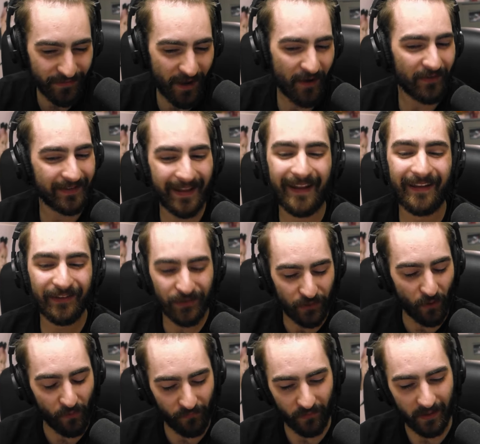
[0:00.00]
know, then
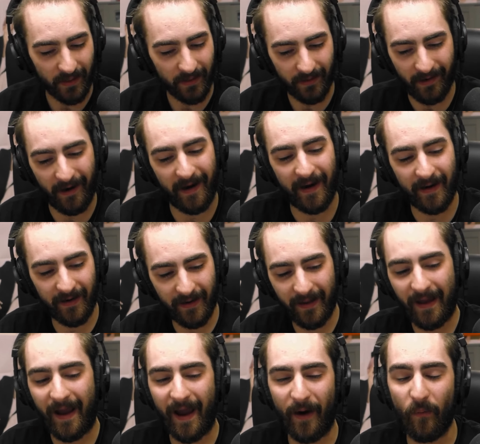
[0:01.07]
go for it, all right?
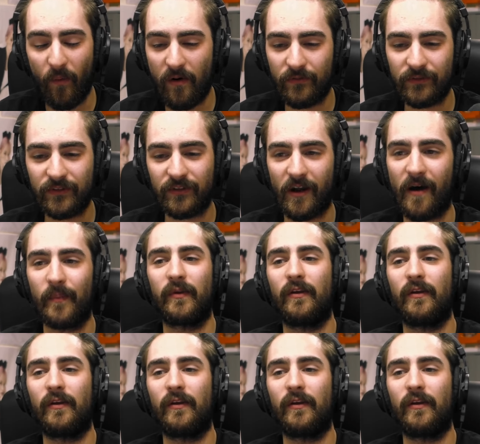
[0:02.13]
I won't stop